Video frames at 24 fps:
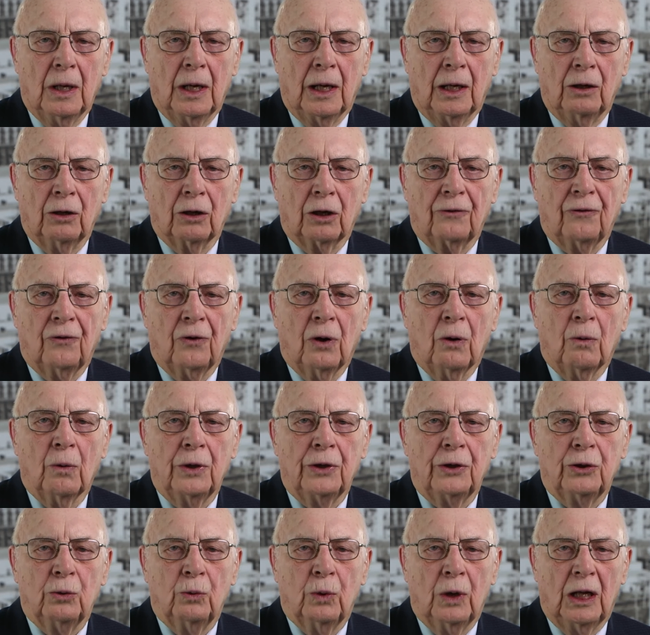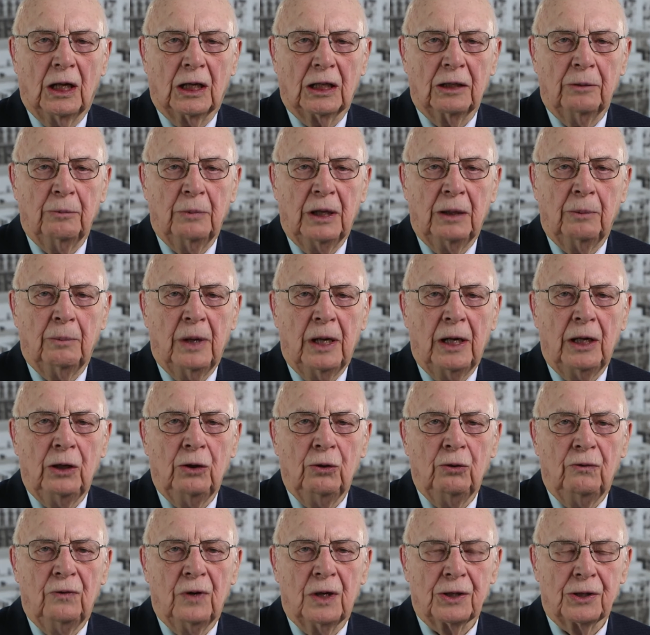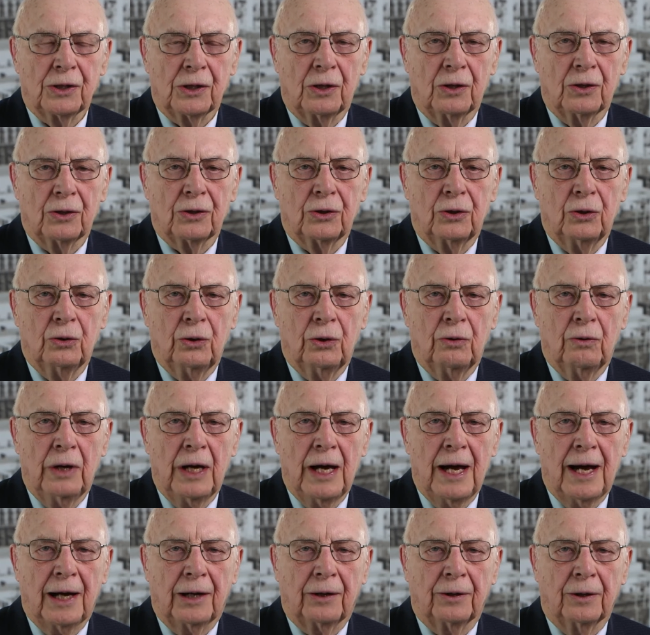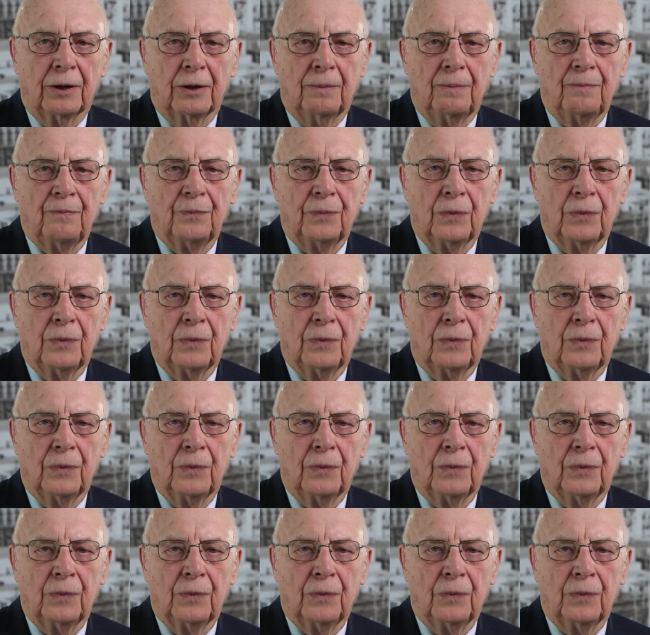and look forward to welcoming many new visitors to the reactor.